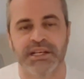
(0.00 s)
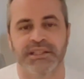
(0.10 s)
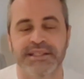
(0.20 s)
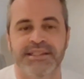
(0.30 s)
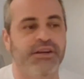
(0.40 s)

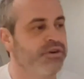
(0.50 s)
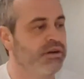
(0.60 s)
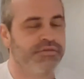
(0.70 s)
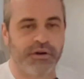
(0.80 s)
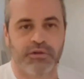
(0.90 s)
let's say you're going
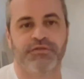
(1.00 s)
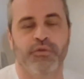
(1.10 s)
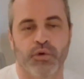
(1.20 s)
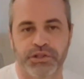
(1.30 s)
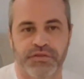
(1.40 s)
to follow
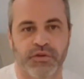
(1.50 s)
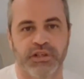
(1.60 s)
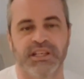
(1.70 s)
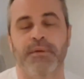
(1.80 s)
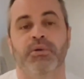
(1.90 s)
Forge, for
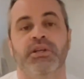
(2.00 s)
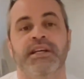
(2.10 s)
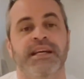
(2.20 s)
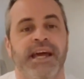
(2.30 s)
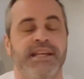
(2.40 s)
example,
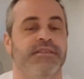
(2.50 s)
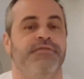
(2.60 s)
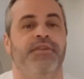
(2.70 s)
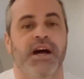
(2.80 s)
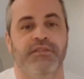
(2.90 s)
it's a
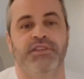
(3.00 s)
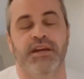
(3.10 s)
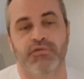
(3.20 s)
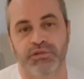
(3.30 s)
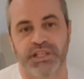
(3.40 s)
5-day
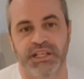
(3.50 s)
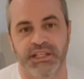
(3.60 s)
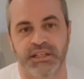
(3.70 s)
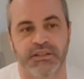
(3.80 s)
routine.